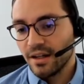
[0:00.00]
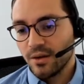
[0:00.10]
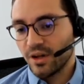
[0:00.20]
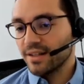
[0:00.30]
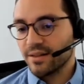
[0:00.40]

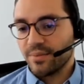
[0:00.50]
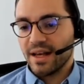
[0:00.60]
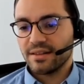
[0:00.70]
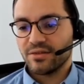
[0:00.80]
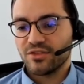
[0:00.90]
What is a
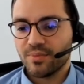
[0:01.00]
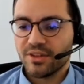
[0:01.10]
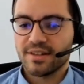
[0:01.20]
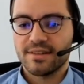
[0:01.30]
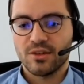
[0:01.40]
passive
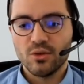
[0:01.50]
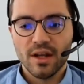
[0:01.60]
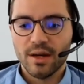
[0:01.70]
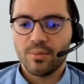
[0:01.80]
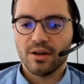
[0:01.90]
shipper? It's a
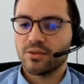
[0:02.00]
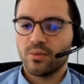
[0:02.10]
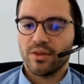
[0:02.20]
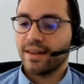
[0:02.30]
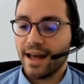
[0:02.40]
cooling box
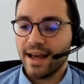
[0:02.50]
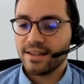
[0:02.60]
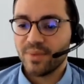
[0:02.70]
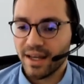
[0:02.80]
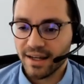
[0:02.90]
with an
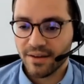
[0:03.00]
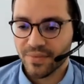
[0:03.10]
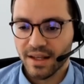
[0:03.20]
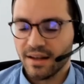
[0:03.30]
ice pack.